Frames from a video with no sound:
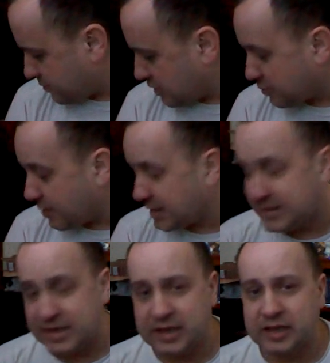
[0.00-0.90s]
This will make
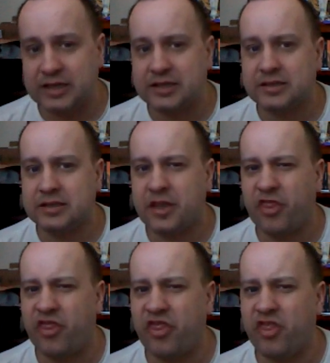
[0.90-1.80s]
second. The
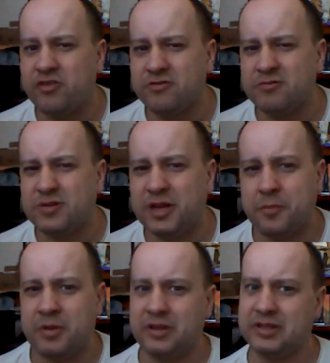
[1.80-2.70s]
third
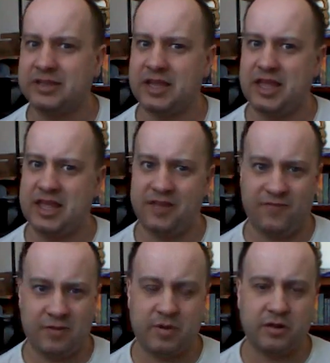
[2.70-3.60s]
one I'm a little
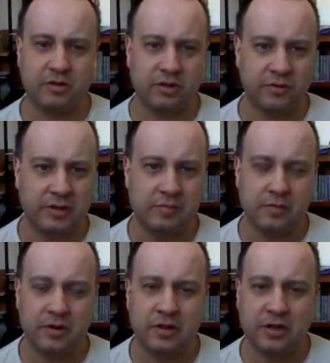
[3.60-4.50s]
iffy about
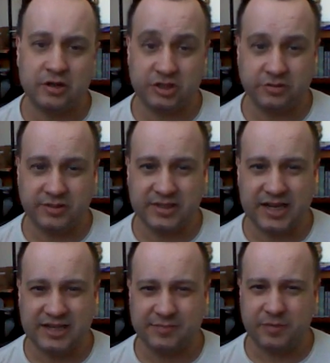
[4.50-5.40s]
doing, showing you
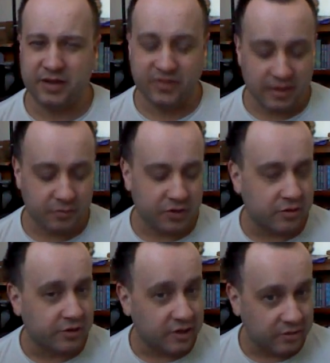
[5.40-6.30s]
guys, but I think I'm
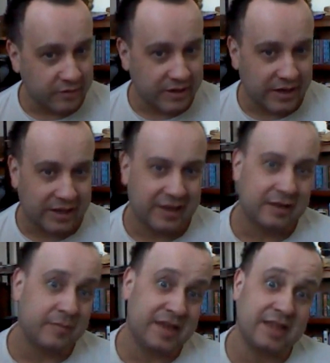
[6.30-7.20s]
just going to do it, and
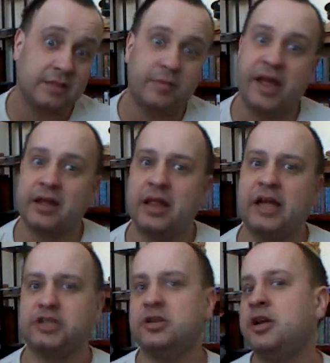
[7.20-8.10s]
I may get some
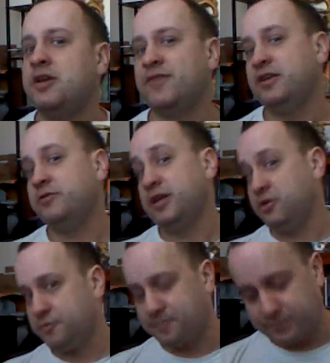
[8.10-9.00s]
backlash. If I do, I do.